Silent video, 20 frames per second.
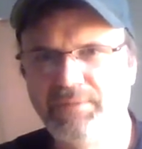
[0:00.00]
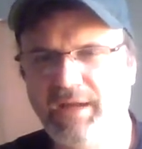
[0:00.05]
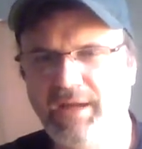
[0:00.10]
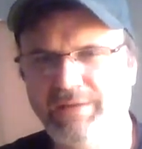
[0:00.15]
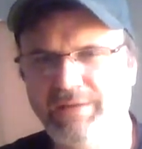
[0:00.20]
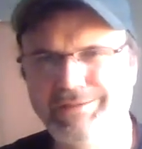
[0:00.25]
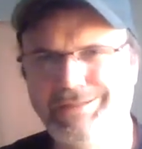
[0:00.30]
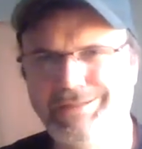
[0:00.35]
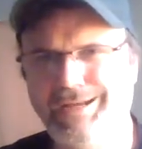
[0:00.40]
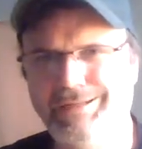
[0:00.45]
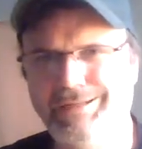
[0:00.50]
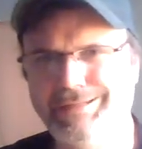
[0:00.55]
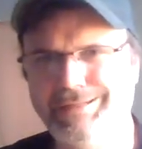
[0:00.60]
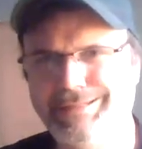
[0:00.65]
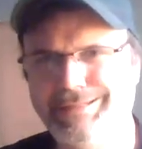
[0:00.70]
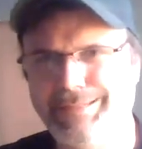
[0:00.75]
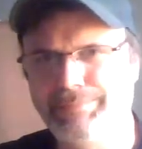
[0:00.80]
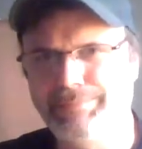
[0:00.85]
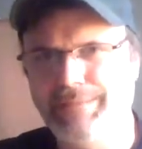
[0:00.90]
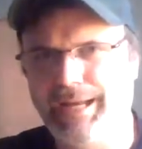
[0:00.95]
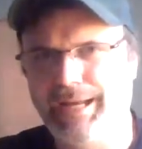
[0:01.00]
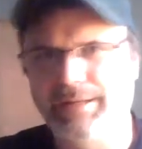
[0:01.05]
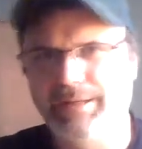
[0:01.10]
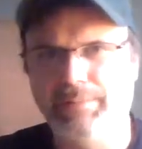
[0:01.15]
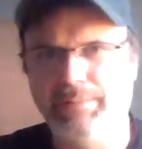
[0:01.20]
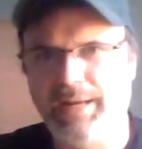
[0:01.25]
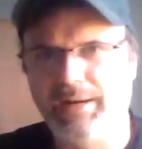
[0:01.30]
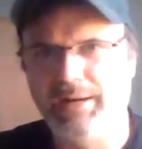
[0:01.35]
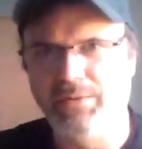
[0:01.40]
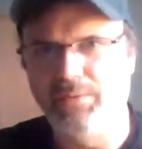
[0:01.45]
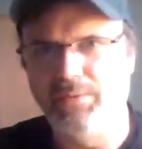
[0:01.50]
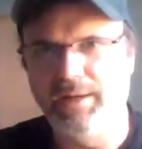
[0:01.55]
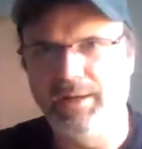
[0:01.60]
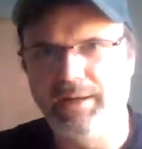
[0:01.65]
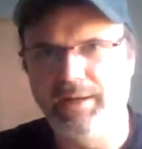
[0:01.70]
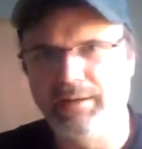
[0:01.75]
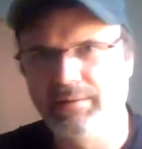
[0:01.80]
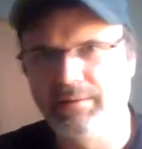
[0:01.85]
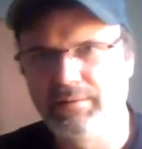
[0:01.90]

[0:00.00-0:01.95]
I just kind of zip tied them out of the way